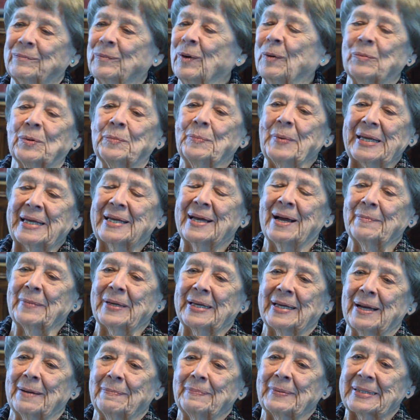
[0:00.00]
what would be
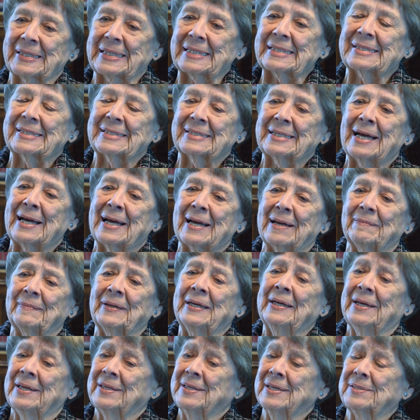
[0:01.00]
coming up at this
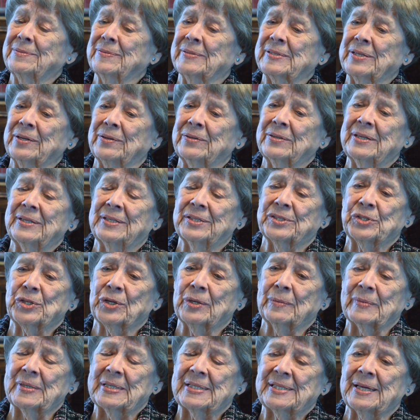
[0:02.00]
time. This was only the
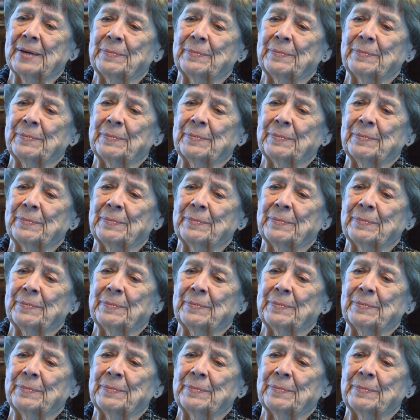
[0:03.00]
German